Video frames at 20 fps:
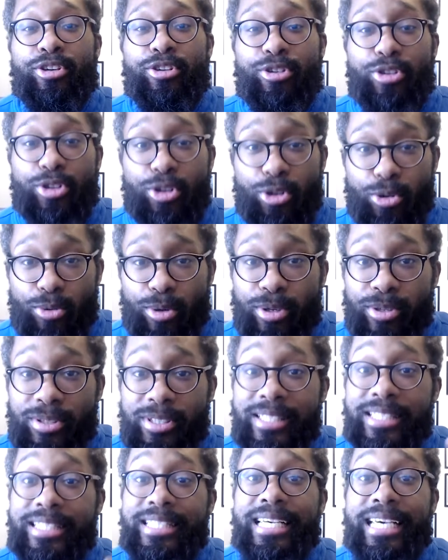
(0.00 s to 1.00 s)
you will
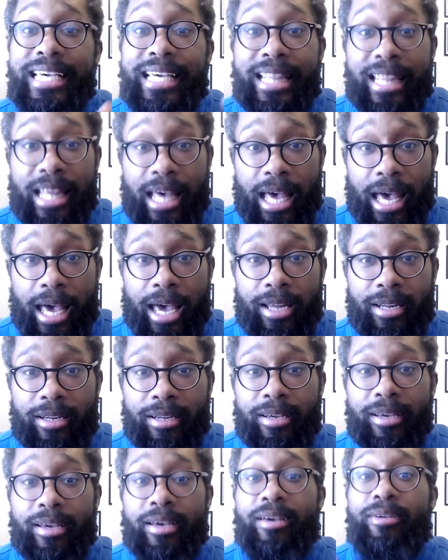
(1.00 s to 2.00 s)
see that
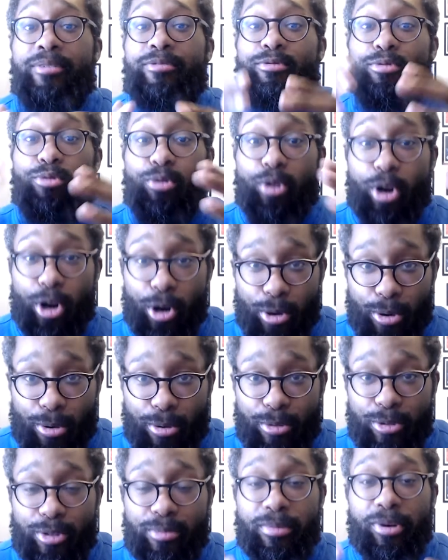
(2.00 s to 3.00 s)

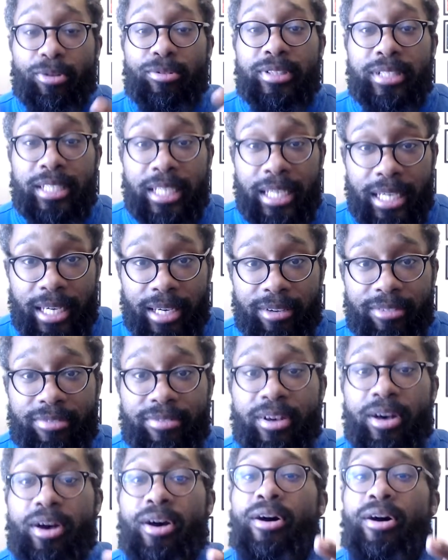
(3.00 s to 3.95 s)
rose motif